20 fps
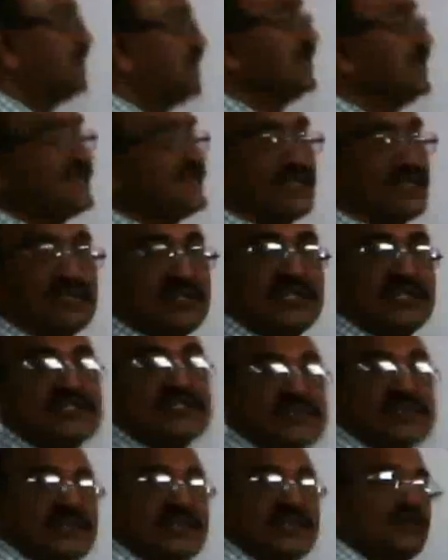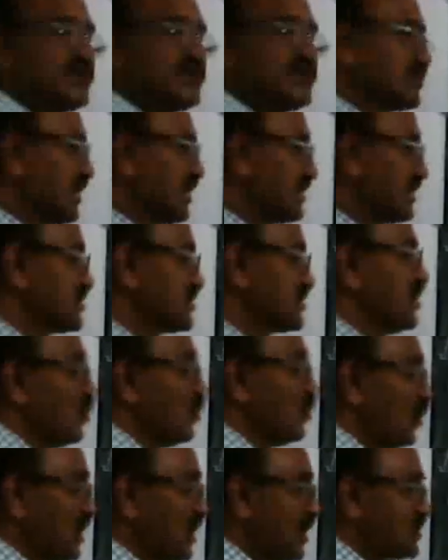heating, it is liquid to gas.
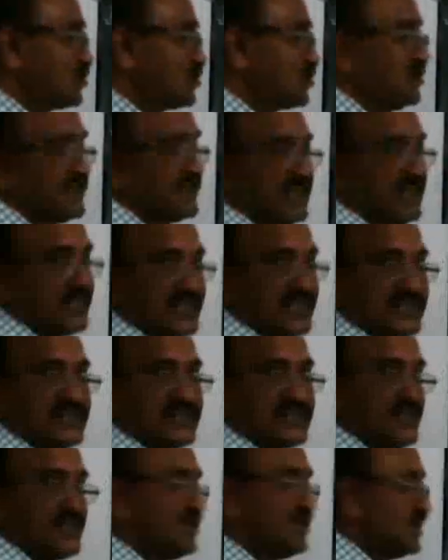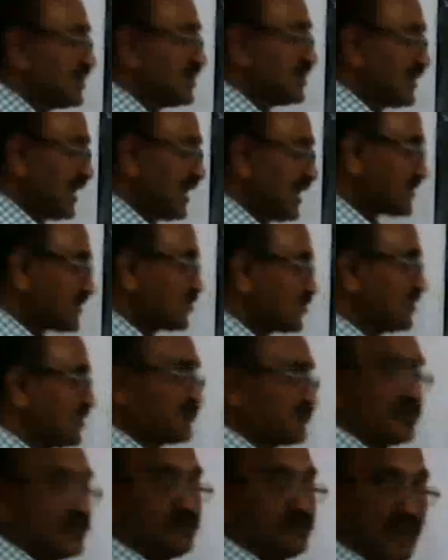While cooling, it is gas to
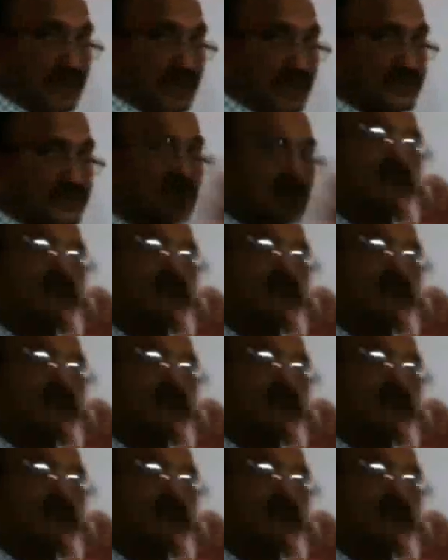liquid. But